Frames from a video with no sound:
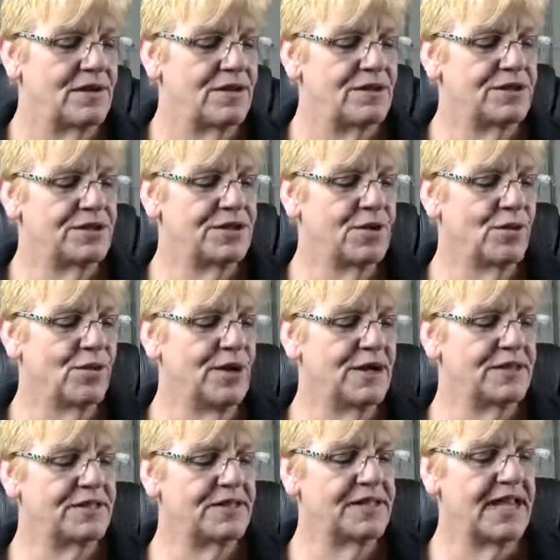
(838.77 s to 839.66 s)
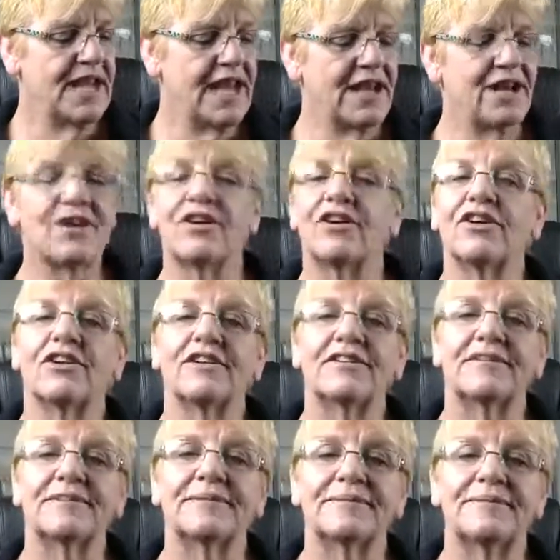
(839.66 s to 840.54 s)
So where's the anger?
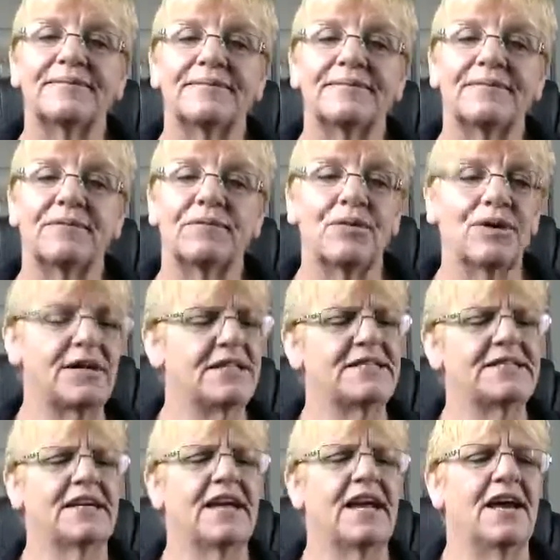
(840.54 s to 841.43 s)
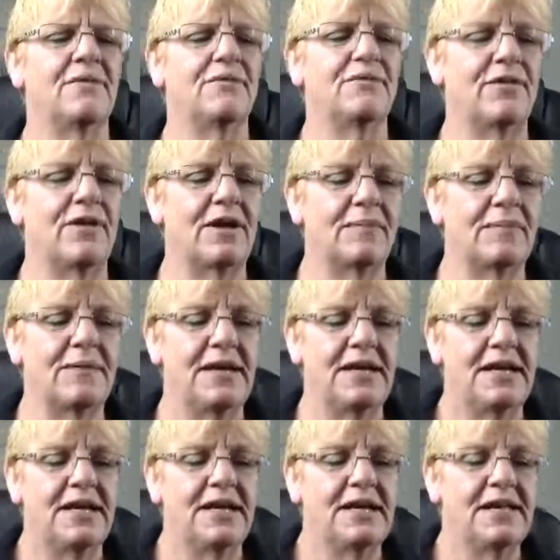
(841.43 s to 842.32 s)
Where does it come from?
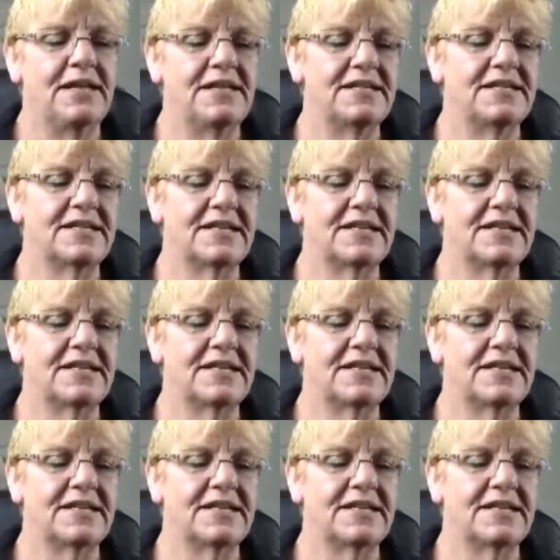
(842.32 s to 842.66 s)
Does